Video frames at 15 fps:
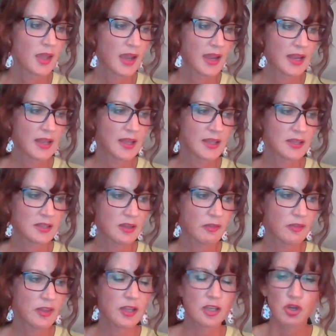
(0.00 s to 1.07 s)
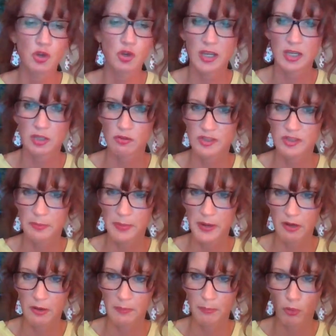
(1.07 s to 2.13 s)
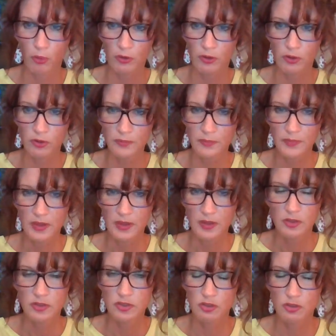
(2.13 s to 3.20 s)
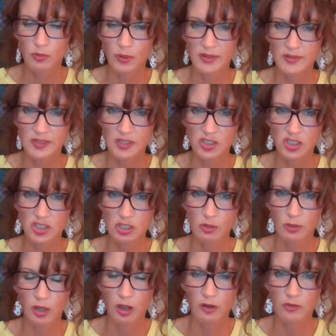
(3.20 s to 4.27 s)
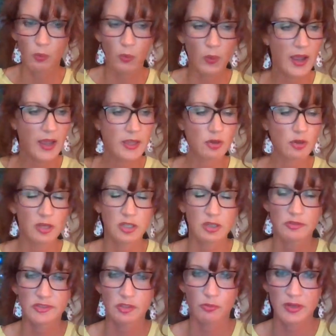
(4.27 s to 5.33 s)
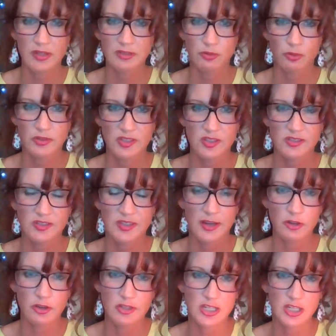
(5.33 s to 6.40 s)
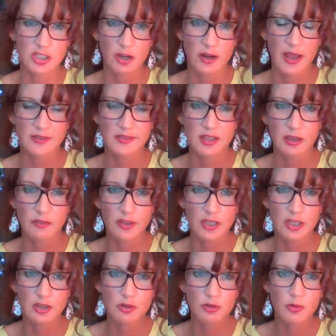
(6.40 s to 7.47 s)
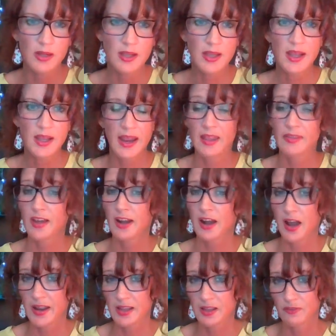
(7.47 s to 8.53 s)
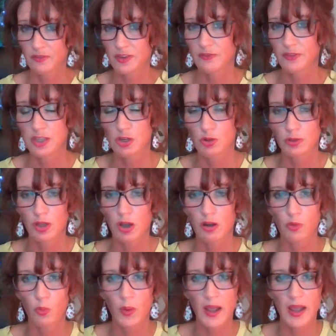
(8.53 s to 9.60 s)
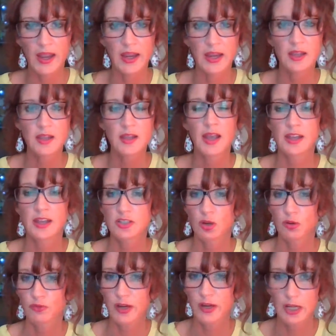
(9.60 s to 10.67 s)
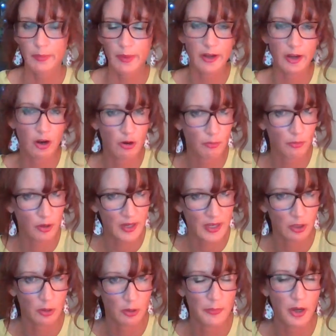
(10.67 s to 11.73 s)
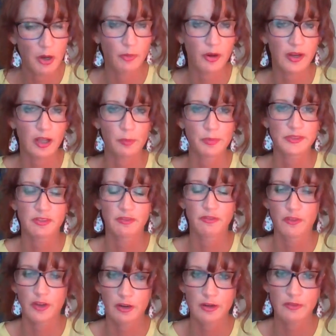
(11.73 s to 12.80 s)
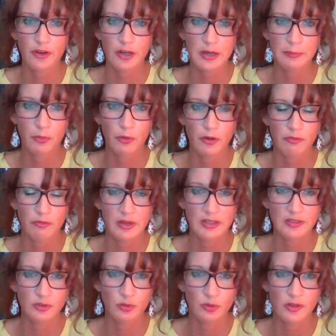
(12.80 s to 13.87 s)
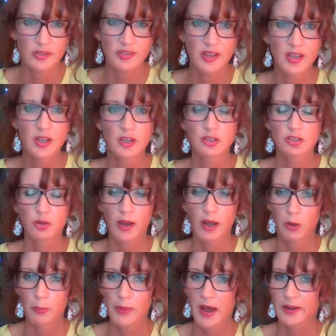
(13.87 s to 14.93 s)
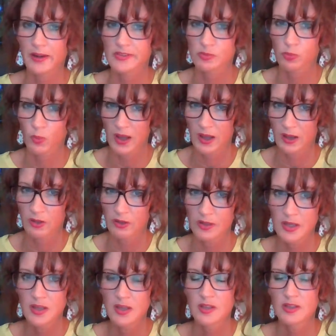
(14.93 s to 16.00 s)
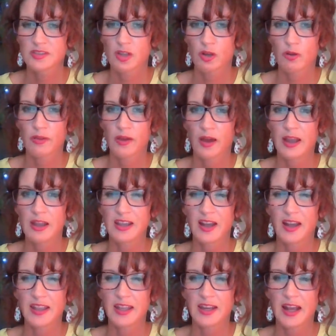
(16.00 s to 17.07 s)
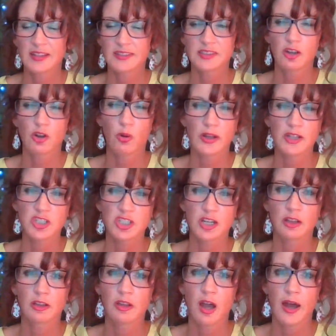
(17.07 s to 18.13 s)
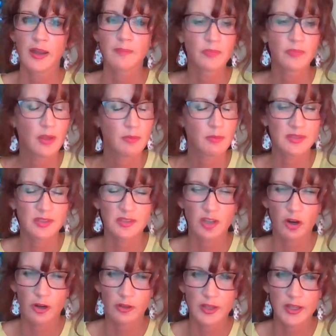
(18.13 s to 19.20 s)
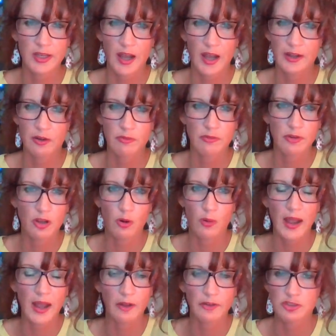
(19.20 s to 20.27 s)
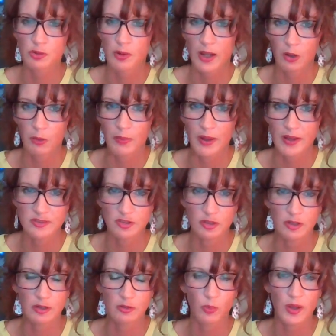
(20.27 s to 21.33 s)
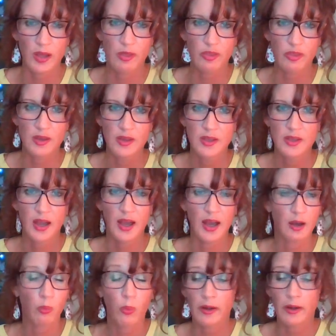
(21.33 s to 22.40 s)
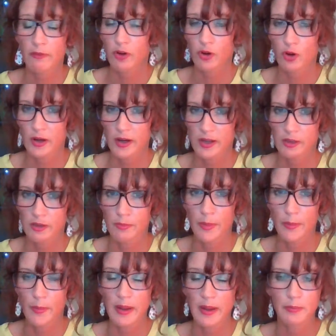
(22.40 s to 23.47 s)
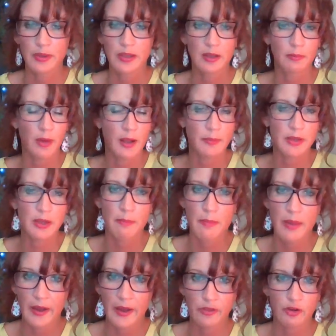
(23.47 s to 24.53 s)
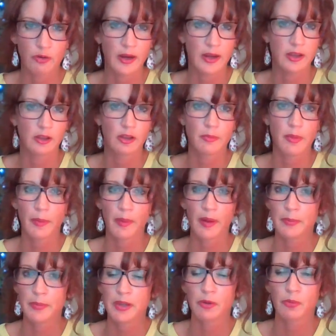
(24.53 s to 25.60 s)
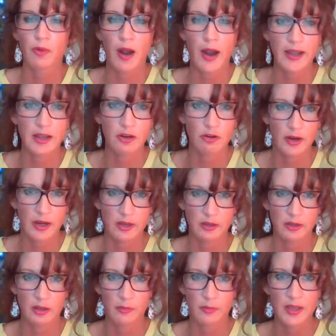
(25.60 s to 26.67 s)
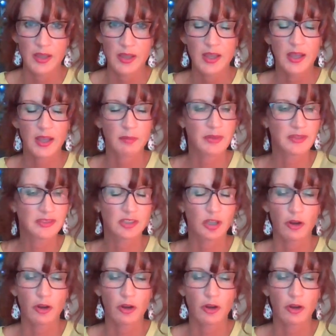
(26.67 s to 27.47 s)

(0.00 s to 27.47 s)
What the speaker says: And then you can use the parent portal to assist you along the way. You can use the resources that your teacher has given you and that I have given you along the way. And don't forget about homework help. Homework help is a very, very important resource to help out as well. So I get asked a question a lot, Mrs. Harlan, I don't know how to help my student with whatever curriculum it might be. It might be a math curriculum. It might be a writing curriculum. And Mrs.